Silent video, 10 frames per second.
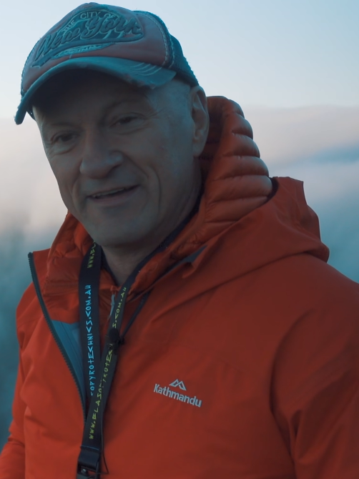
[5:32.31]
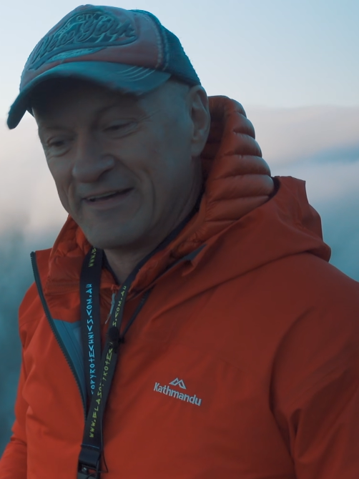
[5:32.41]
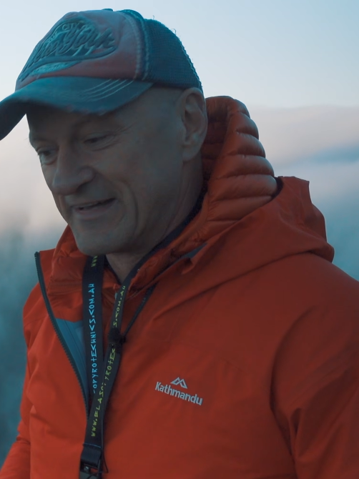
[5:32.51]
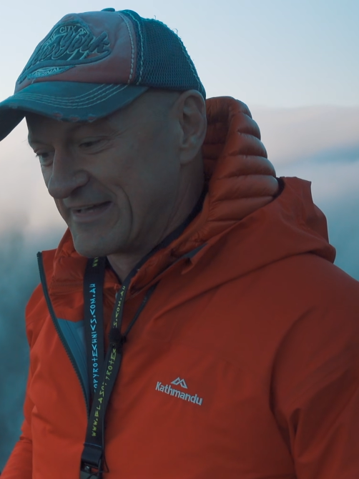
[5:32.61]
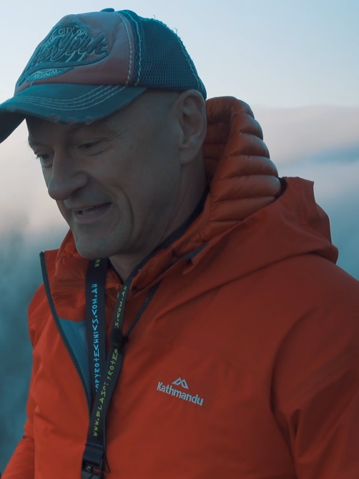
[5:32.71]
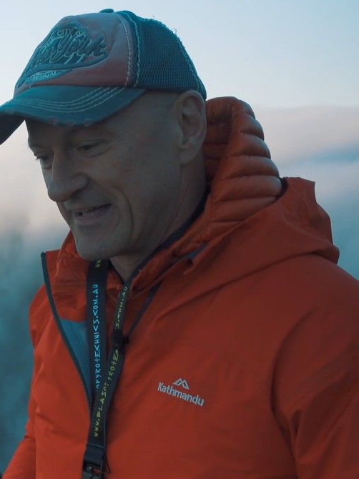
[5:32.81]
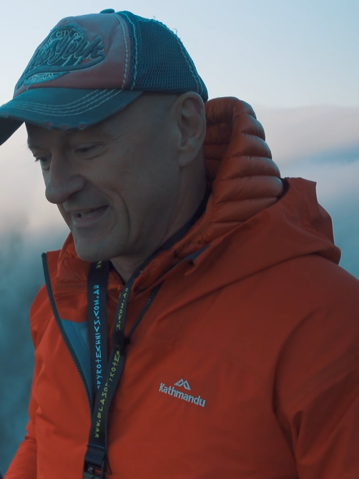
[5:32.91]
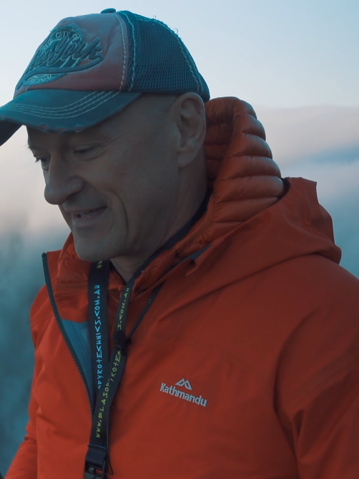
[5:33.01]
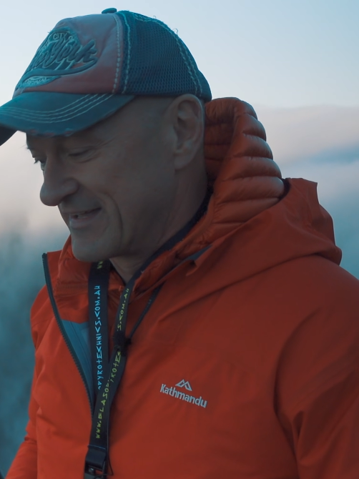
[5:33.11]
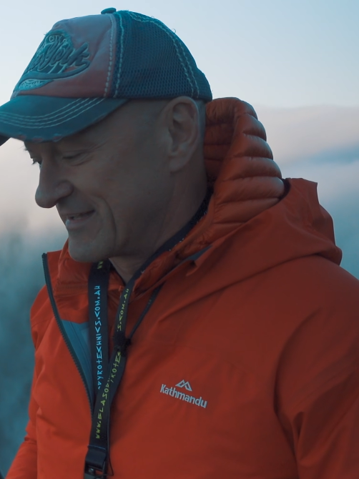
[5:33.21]

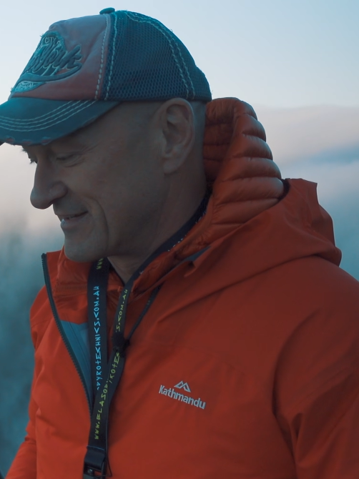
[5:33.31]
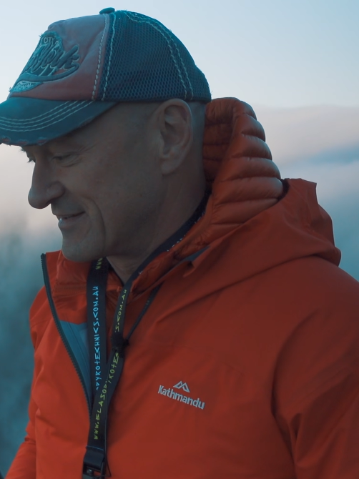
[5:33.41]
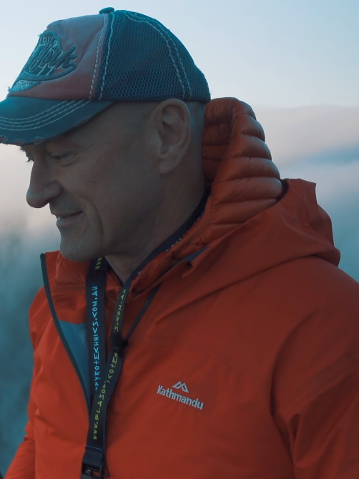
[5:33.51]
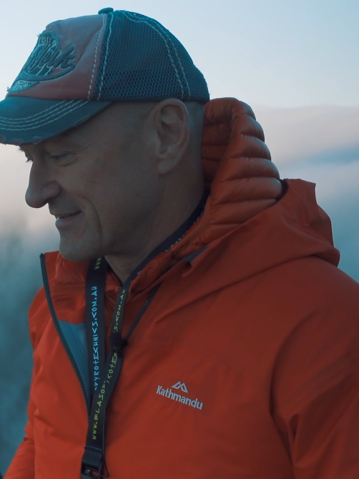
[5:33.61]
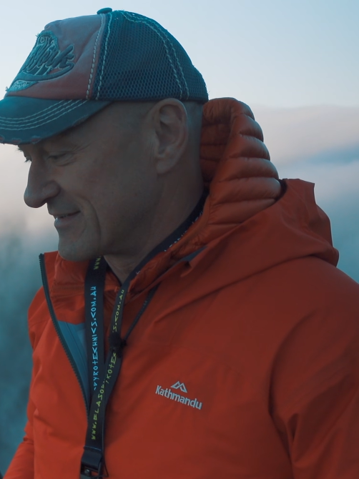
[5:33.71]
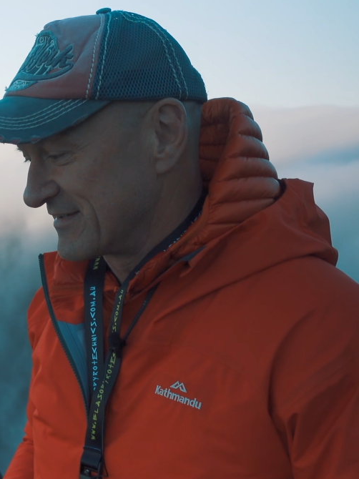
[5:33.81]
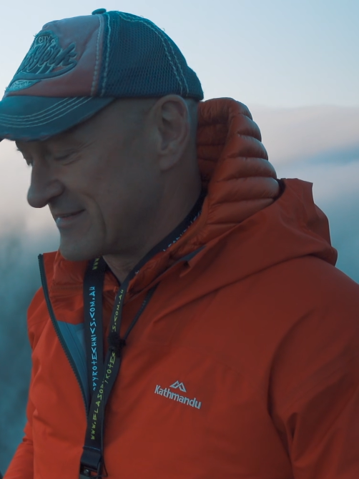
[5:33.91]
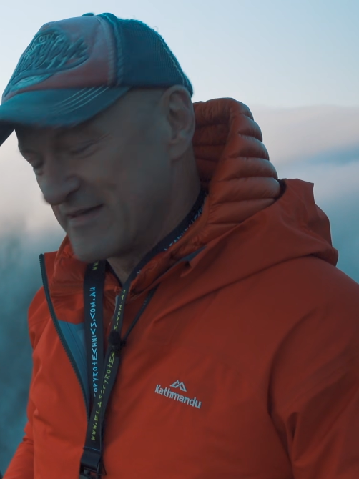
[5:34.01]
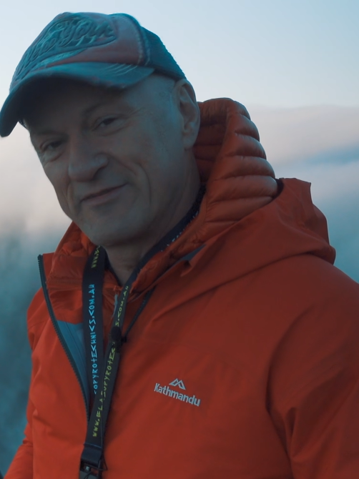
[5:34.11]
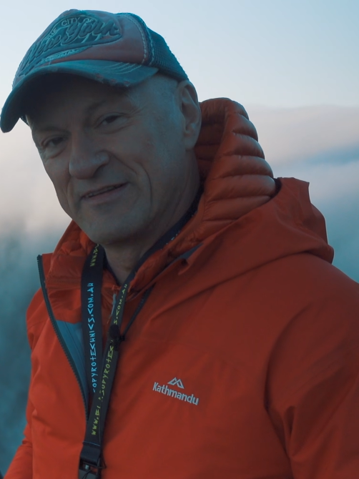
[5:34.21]
And
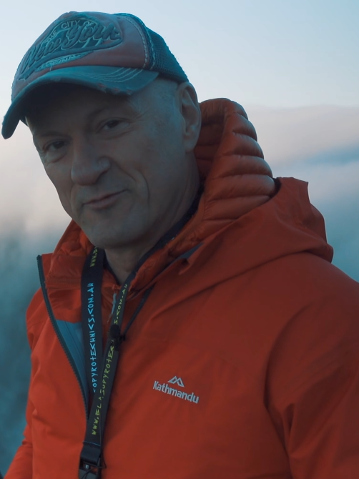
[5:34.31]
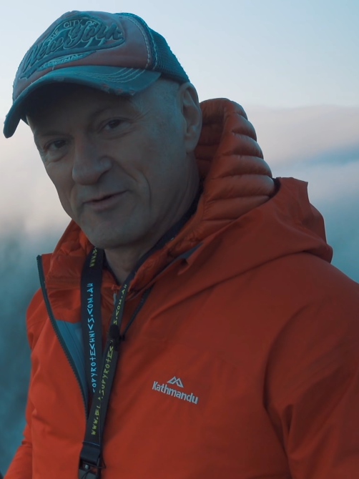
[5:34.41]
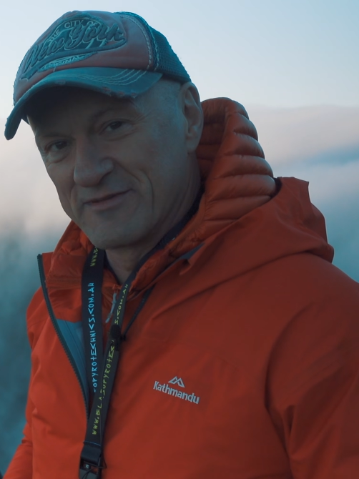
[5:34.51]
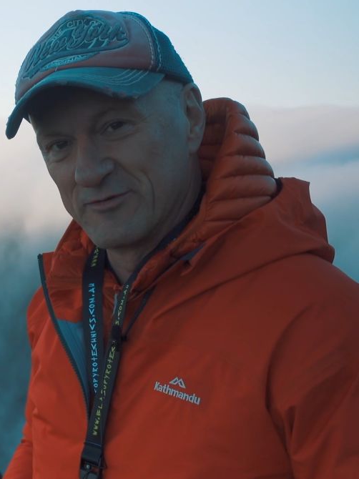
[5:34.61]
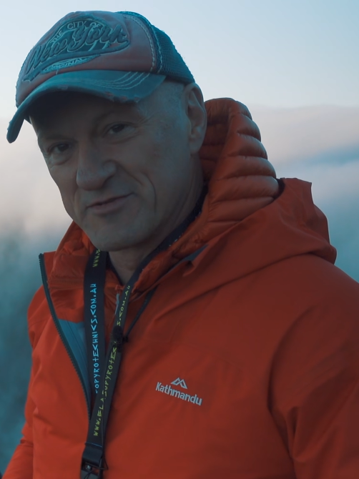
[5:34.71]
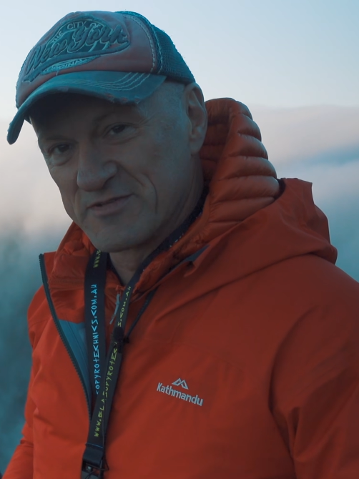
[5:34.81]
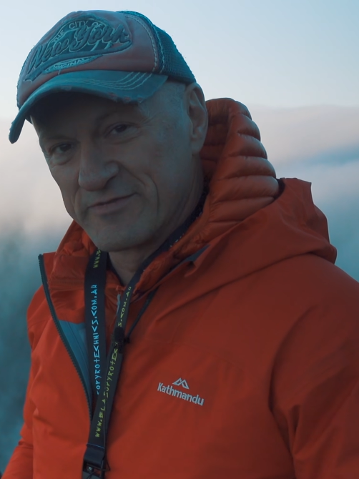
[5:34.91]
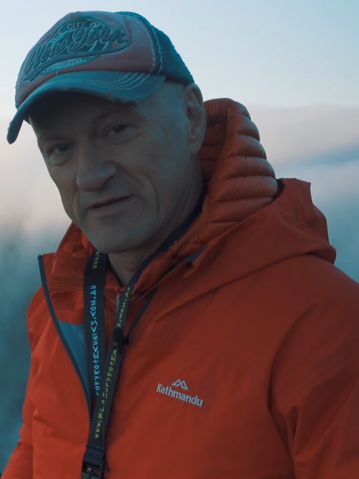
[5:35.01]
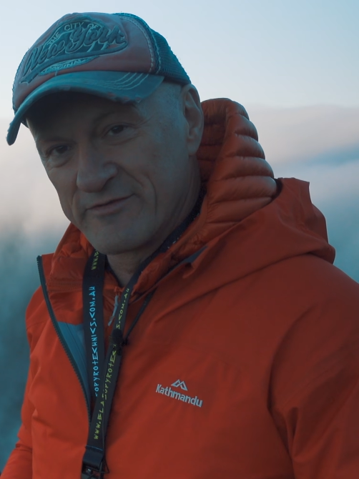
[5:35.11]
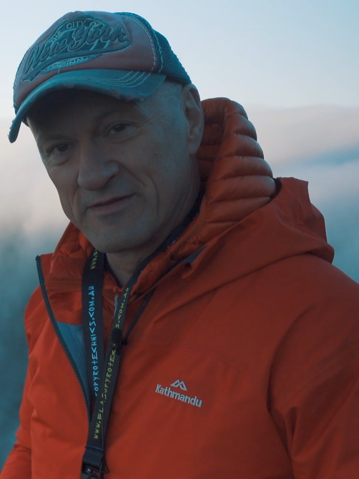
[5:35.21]
definitely worth a look. So if
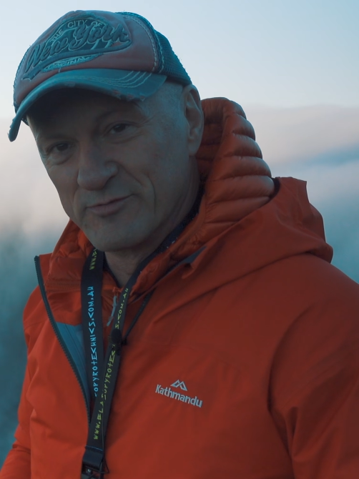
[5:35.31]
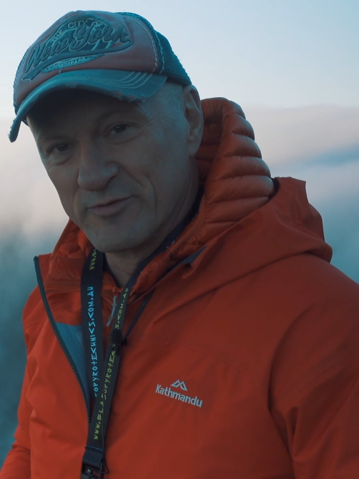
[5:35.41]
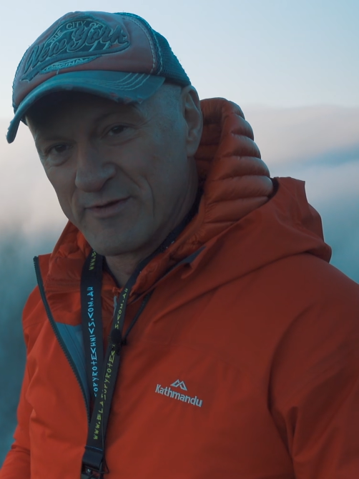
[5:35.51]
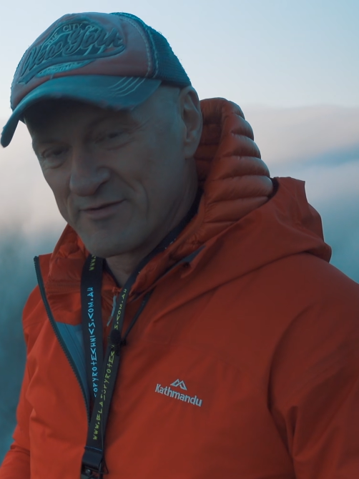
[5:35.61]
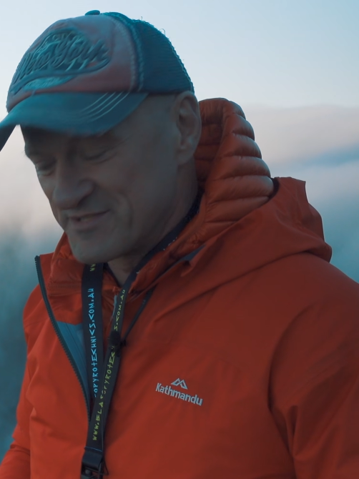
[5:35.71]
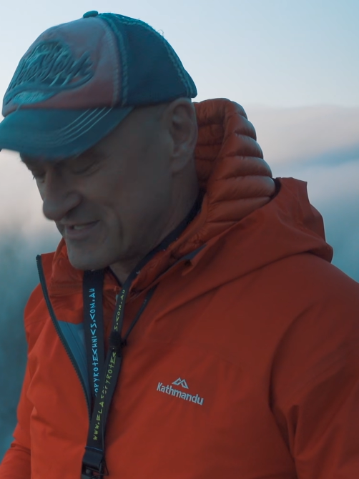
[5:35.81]
you're ever in the Blue Mountains